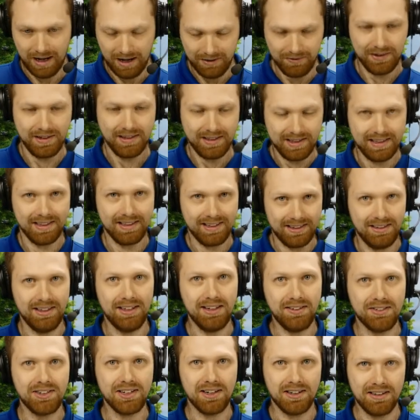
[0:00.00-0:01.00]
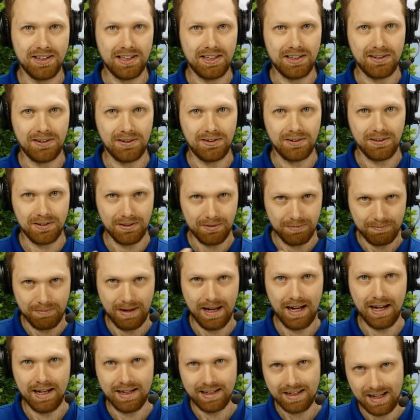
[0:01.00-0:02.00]
everything that lives on the earth,
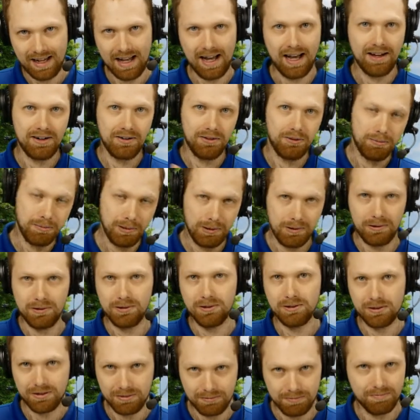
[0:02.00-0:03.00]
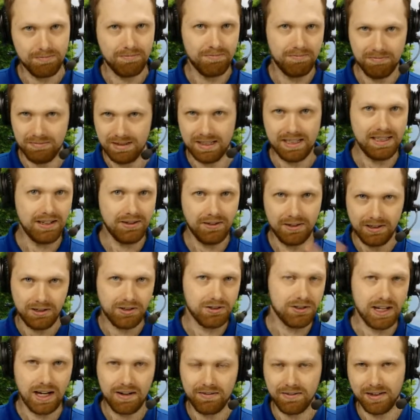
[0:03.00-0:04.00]
man, cattle, birds, sea
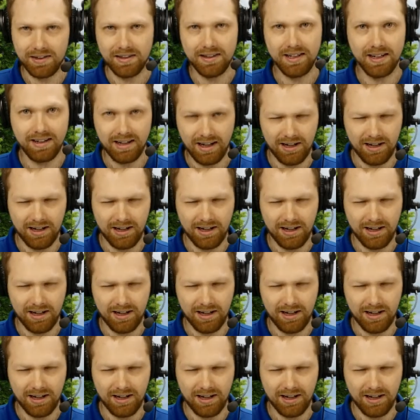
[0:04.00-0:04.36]
creatures, everything.